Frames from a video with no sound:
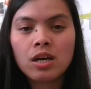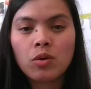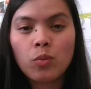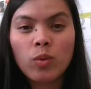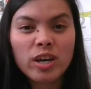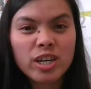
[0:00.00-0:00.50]

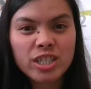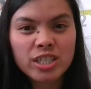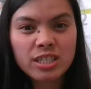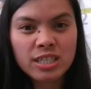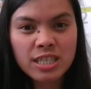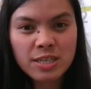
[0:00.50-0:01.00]
What are the
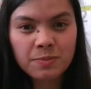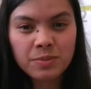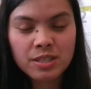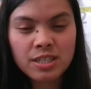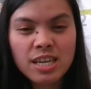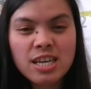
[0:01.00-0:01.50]

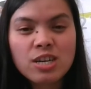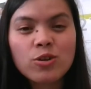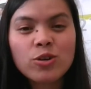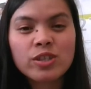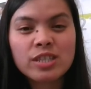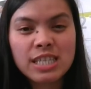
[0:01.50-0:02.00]
tips
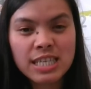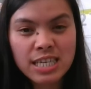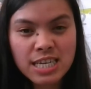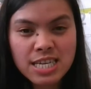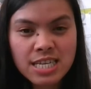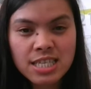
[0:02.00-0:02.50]
or
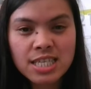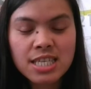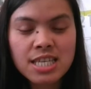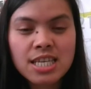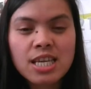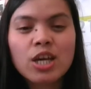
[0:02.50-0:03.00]
techniques
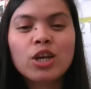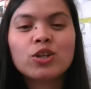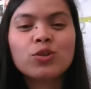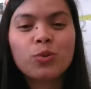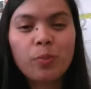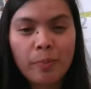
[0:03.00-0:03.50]

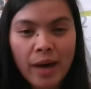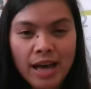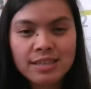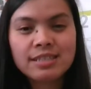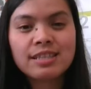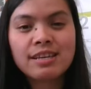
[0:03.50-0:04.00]
to
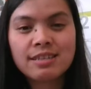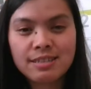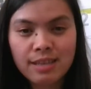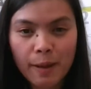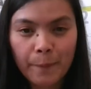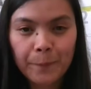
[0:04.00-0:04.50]
pass the
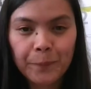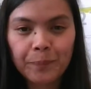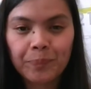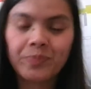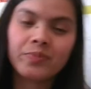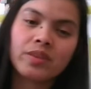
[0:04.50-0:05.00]
exam?
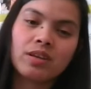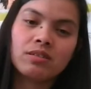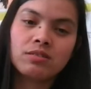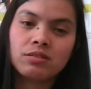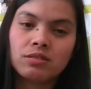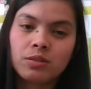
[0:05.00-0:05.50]

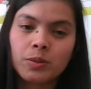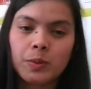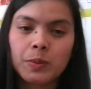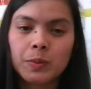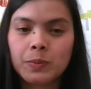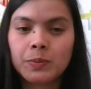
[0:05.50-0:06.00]

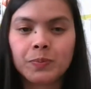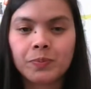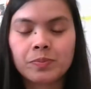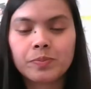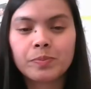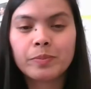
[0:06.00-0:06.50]
So,
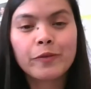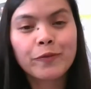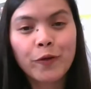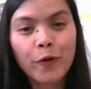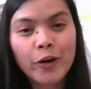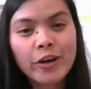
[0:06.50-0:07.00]

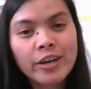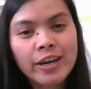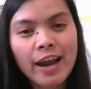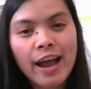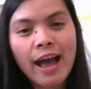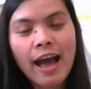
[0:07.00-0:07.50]
before
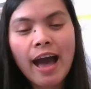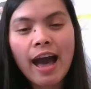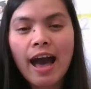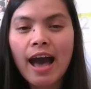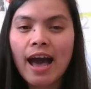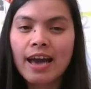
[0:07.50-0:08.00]

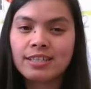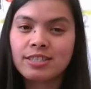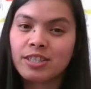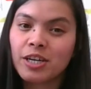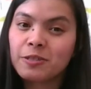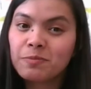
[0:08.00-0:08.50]
I
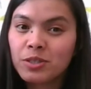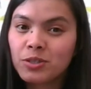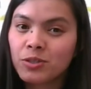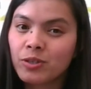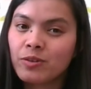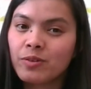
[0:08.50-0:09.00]
start my
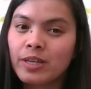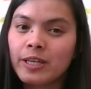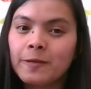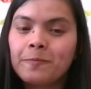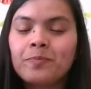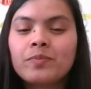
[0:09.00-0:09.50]
story,
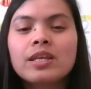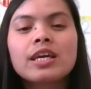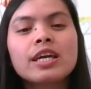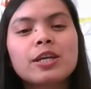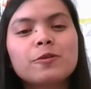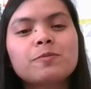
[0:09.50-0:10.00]

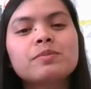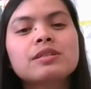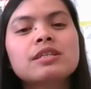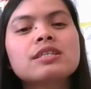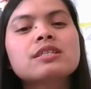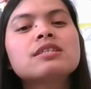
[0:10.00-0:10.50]
can you
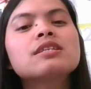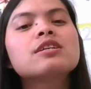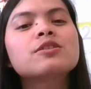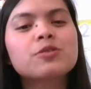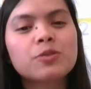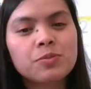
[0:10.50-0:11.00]
please
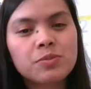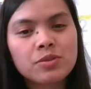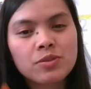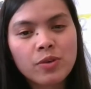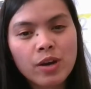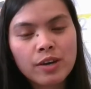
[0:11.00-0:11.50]

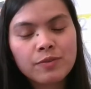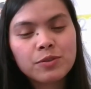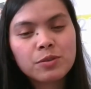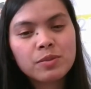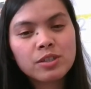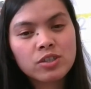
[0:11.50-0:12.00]
subscribe
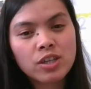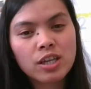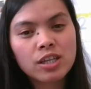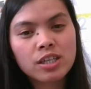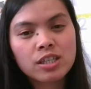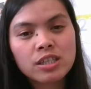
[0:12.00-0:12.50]
to my
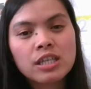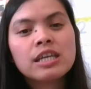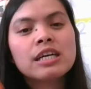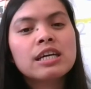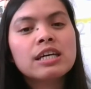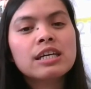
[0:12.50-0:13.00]
channel,
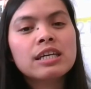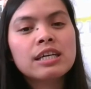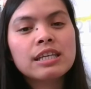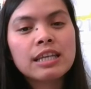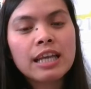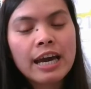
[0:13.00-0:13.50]

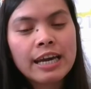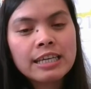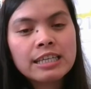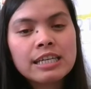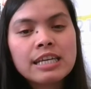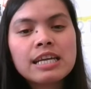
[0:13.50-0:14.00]
like,
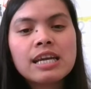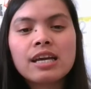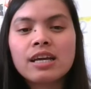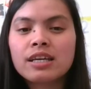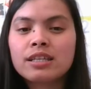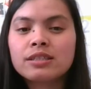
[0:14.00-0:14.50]

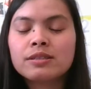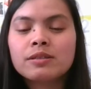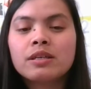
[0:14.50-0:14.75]
and